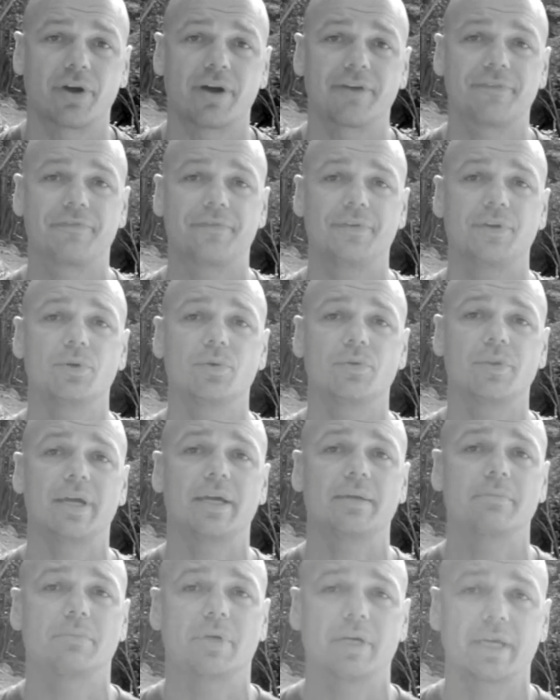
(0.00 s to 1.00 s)
I feel
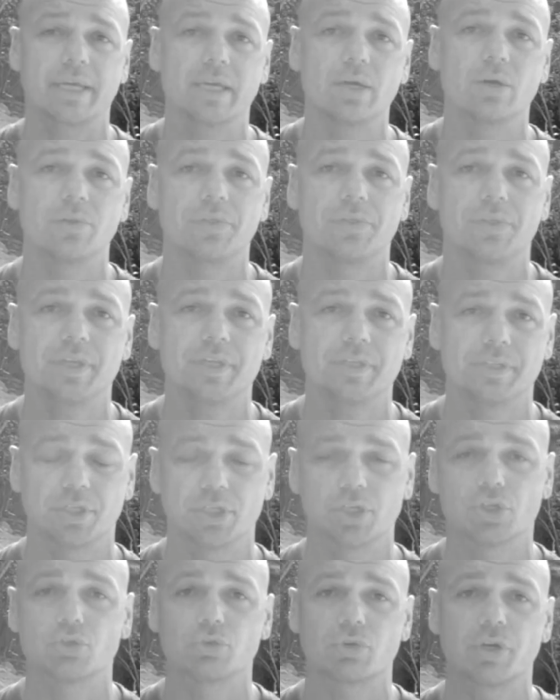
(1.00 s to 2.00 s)
that my health is
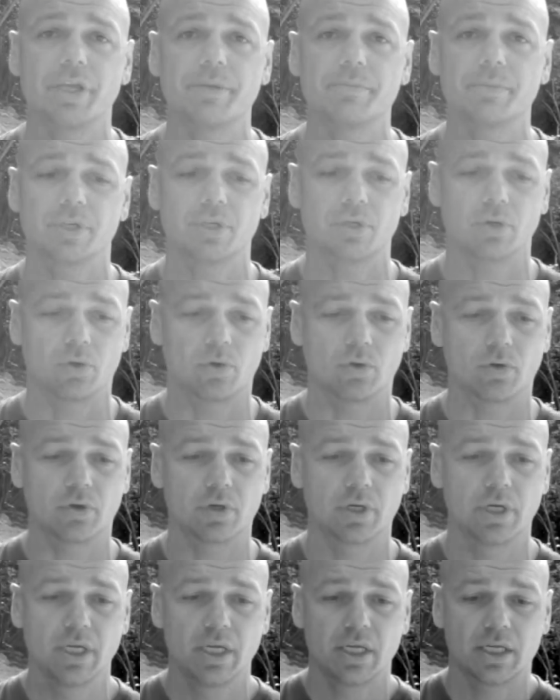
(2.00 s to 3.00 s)
an agreement
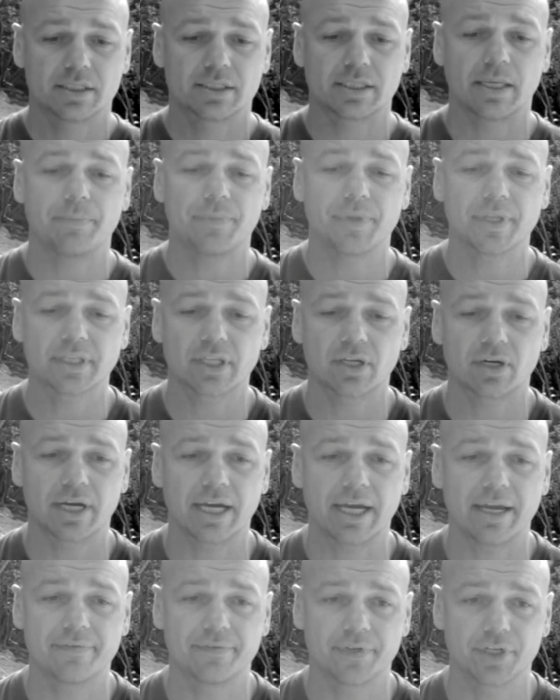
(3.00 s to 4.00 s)
or something that I
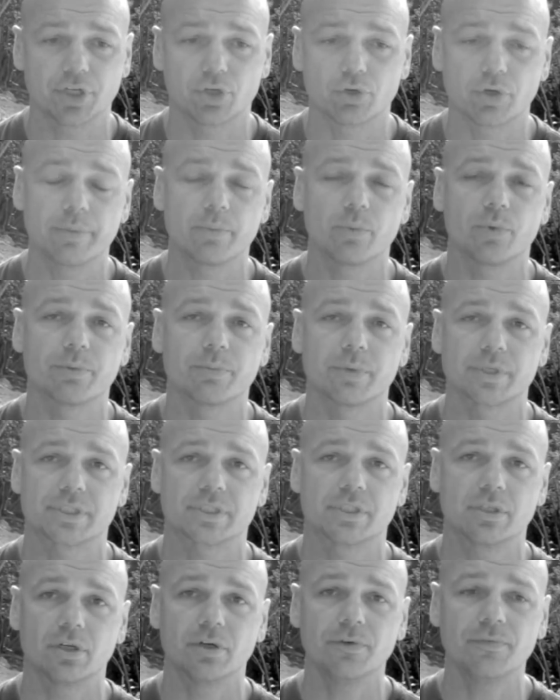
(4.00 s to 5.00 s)
have an agreement with
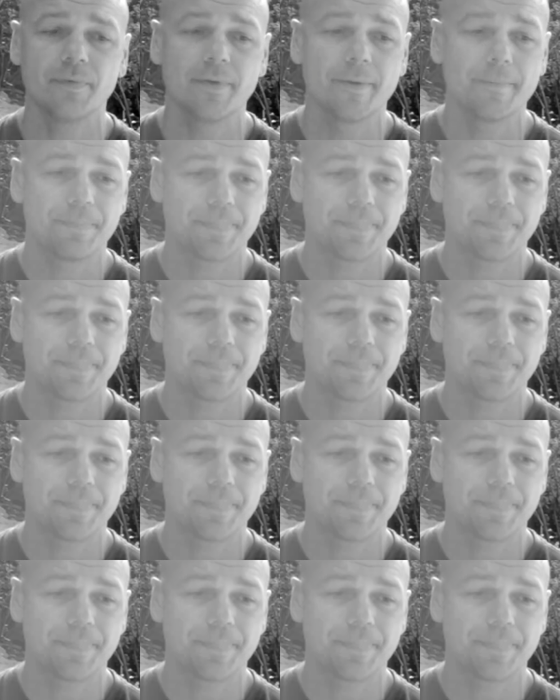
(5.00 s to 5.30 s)
myself